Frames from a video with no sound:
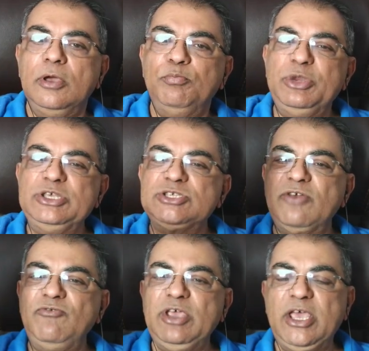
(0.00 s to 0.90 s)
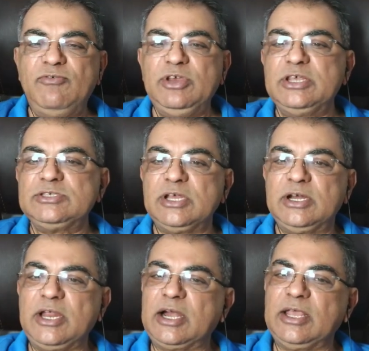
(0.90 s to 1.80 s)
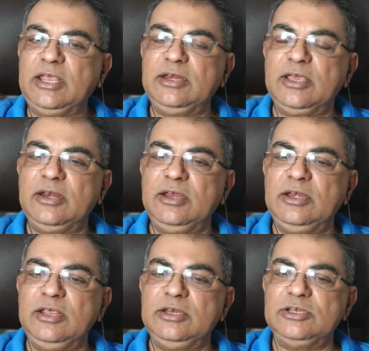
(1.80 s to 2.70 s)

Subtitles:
Preserving evidence and data integrity,